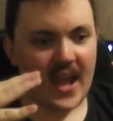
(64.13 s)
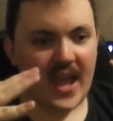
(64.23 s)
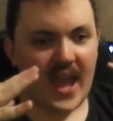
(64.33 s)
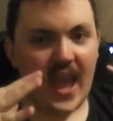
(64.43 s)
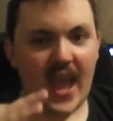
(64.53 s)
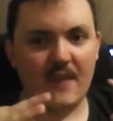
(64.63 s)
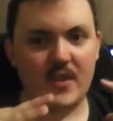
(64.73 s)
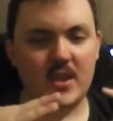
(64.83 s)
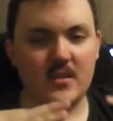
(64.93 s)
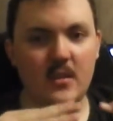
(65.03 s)

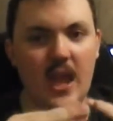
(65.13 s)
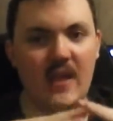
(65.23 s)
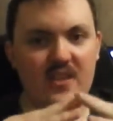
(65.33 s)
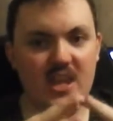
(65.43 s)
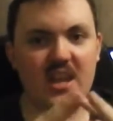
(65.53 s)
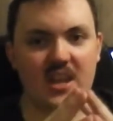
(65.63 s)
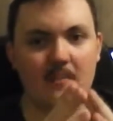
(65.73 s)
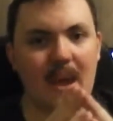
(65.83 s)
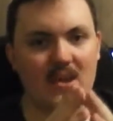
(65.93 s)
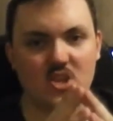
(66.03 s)
heavy hitting
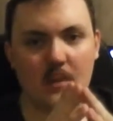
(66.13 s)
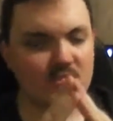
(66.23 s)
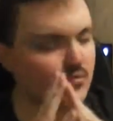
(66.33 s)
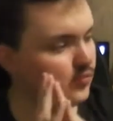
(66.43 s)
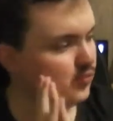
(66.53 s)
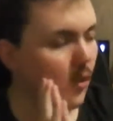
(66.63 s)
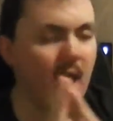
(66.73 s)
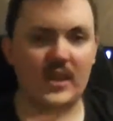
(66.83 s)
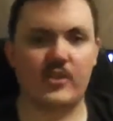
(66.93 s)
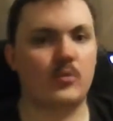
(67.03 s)
matchups
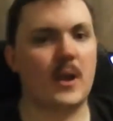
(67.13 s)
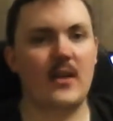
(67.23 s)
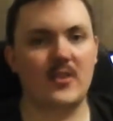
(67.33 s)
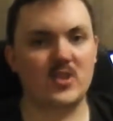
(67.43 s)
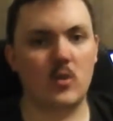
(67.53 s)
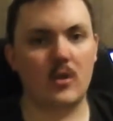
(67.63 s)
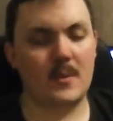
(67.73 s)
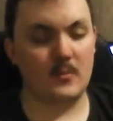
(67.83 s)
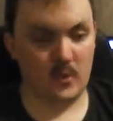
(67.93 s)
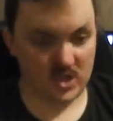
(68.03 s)
right throughout the
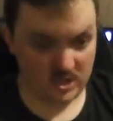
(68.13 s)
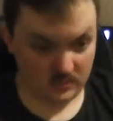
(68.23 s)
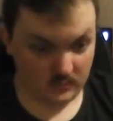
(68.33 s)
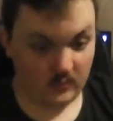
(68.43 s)
tournament, which